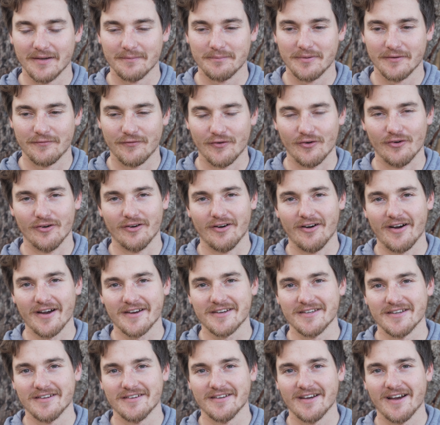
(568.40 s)
before I
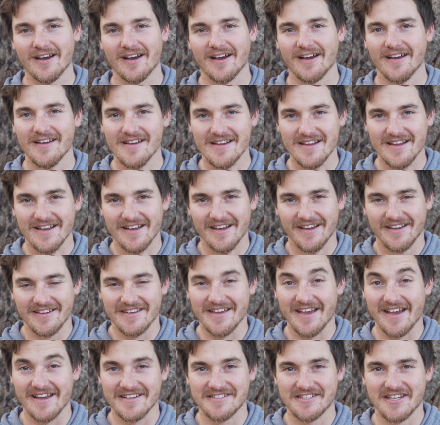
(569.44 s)
can, uh,
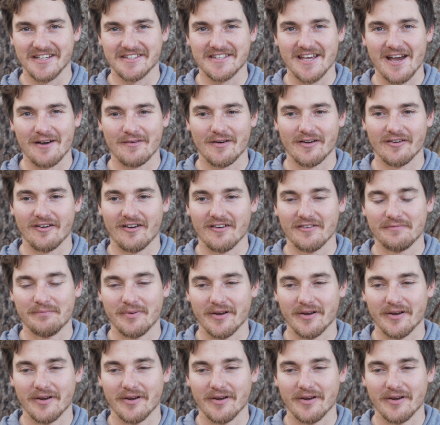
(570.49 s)
yeah, tick that one off.